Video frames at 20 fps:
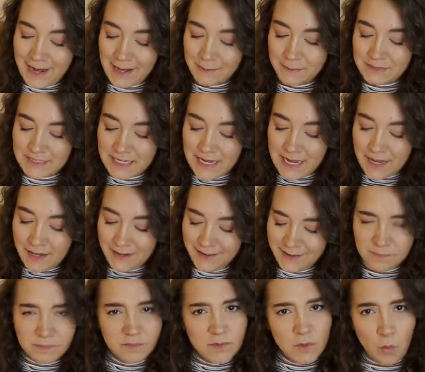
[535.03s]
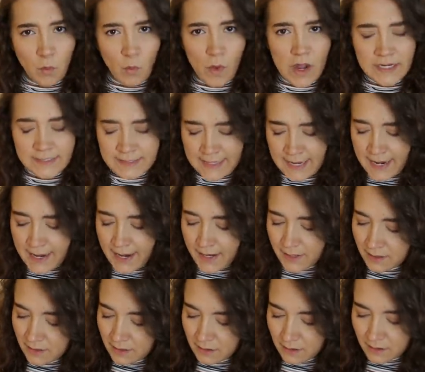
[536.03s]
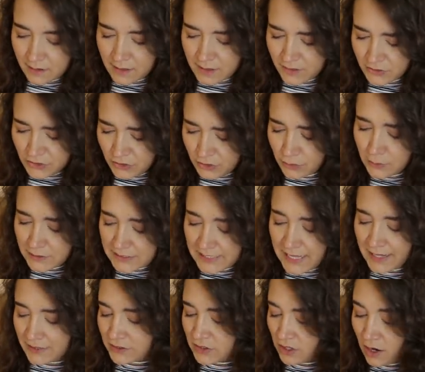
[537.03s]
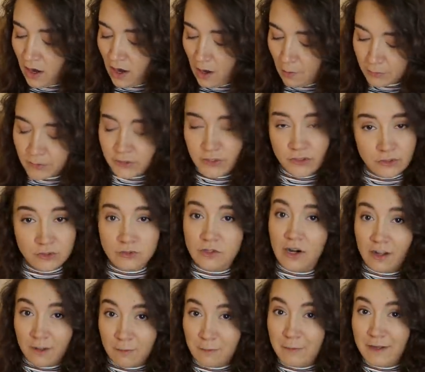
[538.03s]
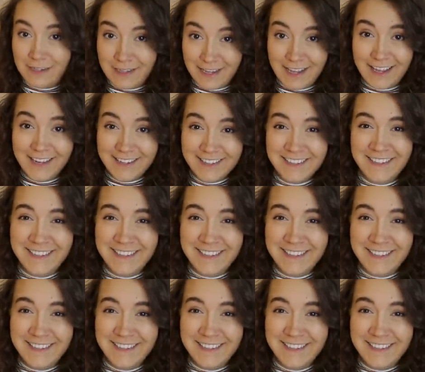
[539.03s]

I'm dead. Why dead? Because you and that top struck me dead.